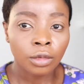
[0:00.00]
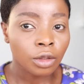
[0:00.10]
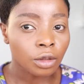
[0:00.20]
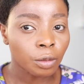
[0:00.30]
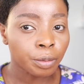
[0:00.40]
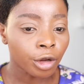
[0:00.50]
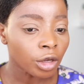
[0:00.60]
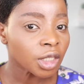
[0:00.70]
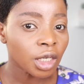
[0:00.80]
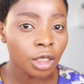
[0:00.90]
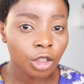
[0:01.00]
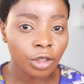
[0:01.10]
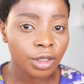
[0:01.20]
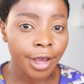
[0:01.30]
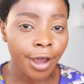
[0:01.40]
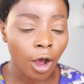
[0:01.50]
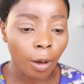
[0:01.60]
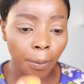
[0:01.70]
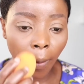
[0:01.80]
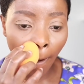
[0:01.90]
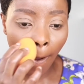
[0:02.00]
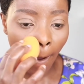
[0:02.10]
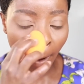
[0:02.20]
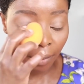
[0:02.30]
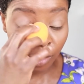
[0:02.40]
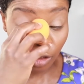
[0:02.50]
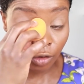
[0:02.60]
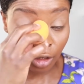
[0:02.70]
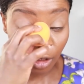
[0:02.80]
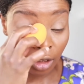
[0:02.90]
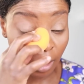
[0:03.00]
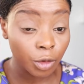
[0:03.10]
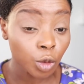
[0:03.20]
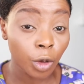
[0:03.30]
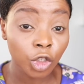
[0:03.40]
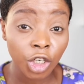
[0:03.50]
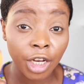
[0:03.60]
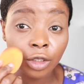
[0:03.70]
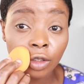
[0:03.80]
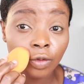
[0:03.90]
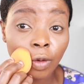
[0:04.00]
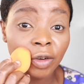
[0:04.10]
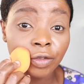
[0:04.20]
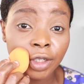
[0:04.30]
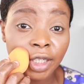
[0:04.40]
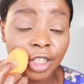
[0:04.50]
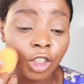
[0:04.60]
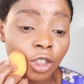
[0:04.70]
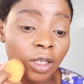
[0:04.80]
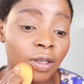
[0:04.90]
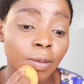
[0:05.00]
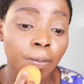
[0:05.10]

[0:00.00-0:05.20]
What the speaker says: So blotting does help. I'm just using the same sponge I used for my foundation and